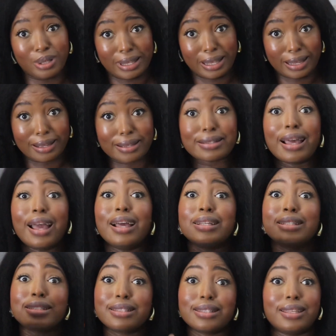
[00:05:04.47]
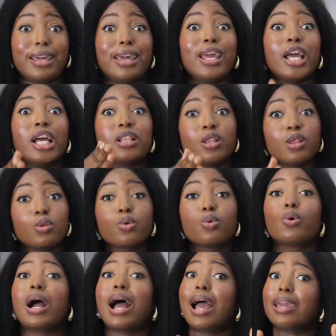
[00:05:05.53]
things. Say,
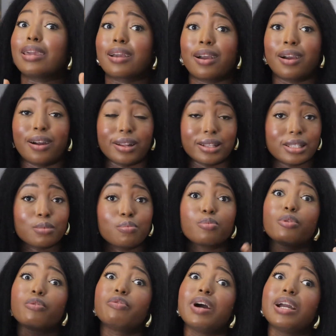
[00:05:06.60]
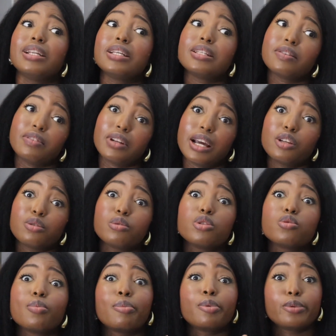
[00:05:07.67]
no, I can't. But find a civilized way
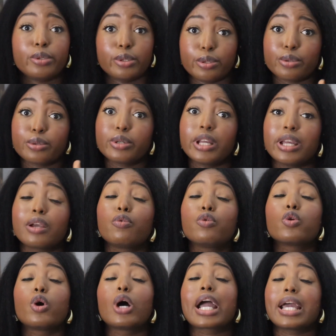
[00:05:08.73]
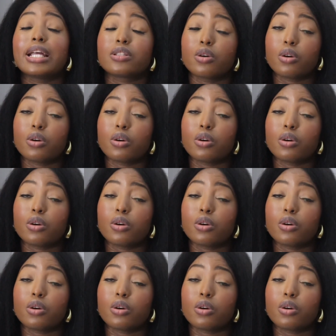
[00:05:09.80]
to put it so they will not get